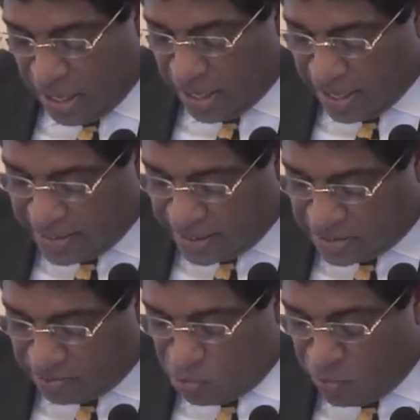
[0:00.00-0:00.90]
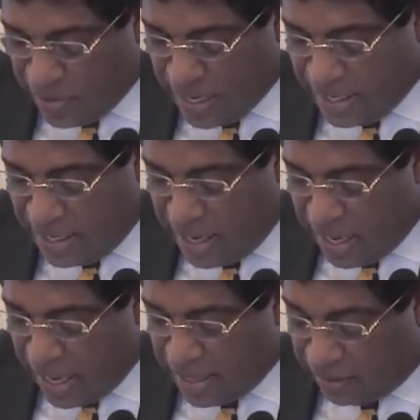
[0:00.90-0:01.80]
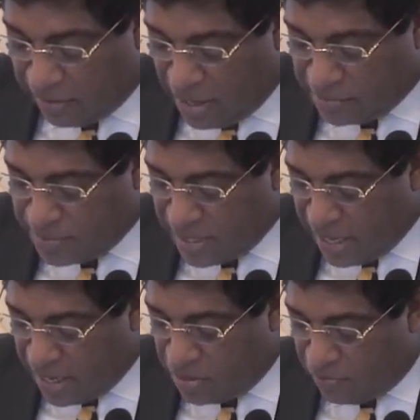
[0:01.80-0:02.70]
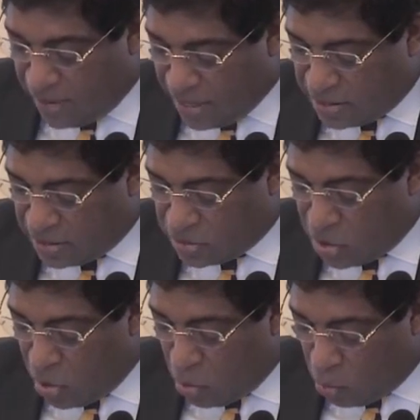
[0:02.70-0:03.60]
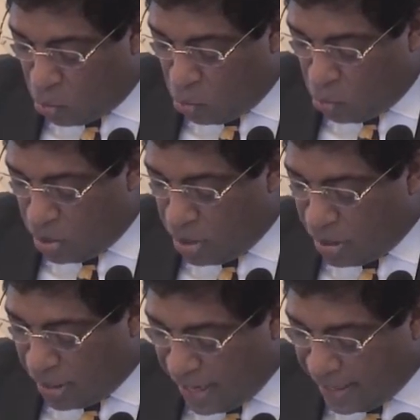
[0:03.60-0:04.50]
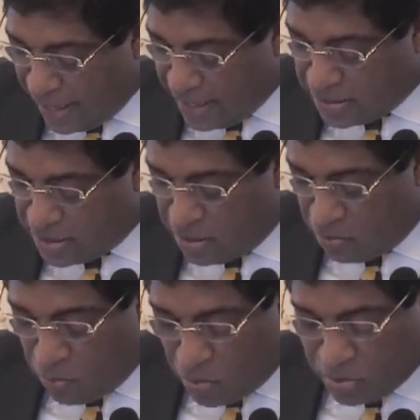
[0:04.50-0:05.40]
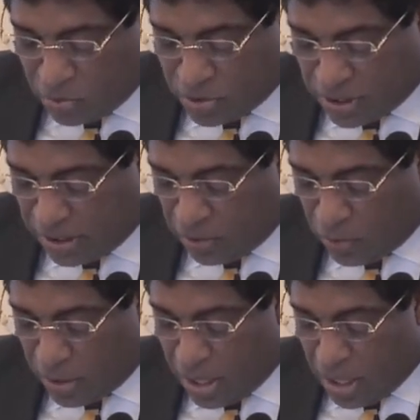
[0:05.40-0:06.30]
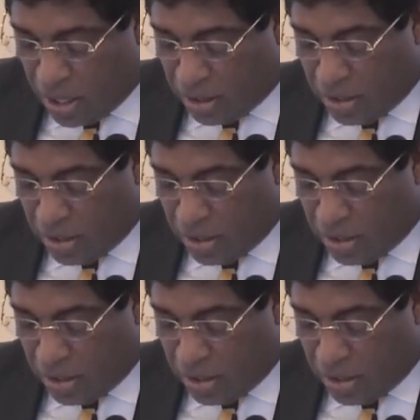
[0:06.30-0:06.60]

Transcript: Let us move ahead and grasp the hand of others who like us, want to secure a